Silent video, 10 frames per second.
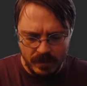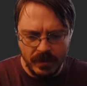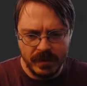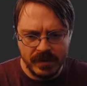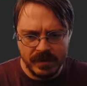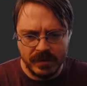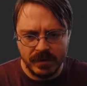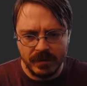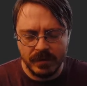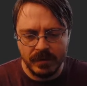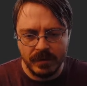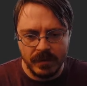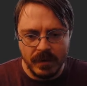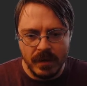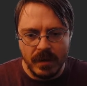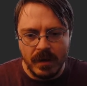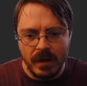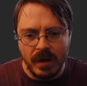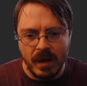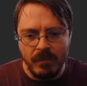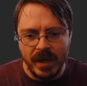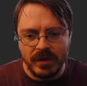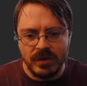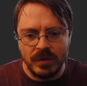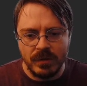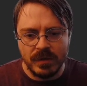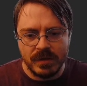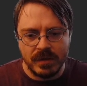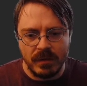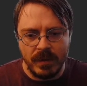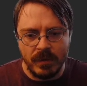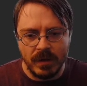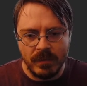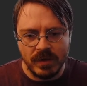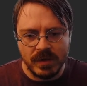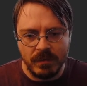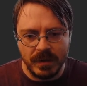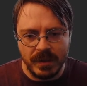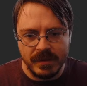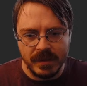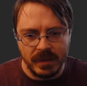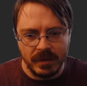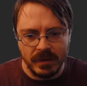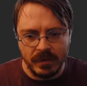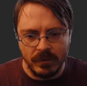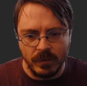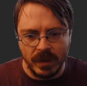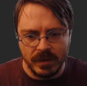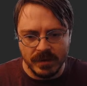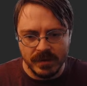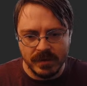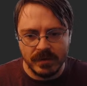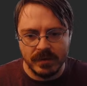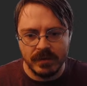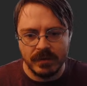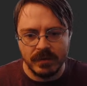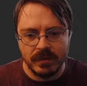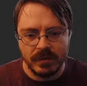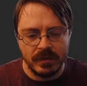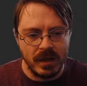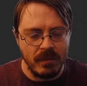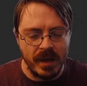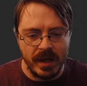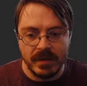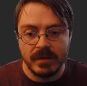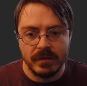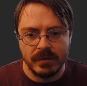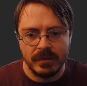Let's I bet you this is going to be one of the most pleasing ones. I bet.